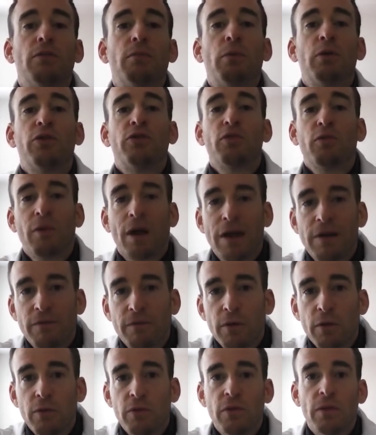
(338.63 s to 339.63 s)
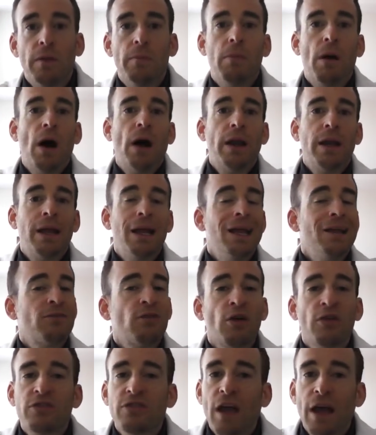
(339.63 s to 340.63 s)
puts the right foods in the body. It's
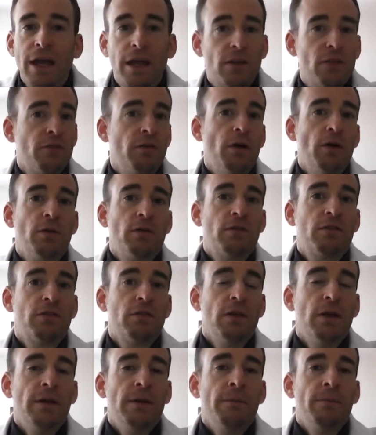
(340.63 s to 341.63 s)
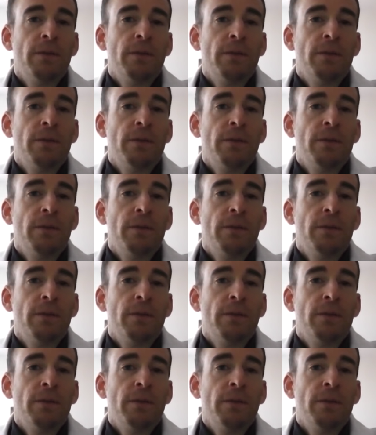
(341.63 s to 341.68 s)
all science, folks.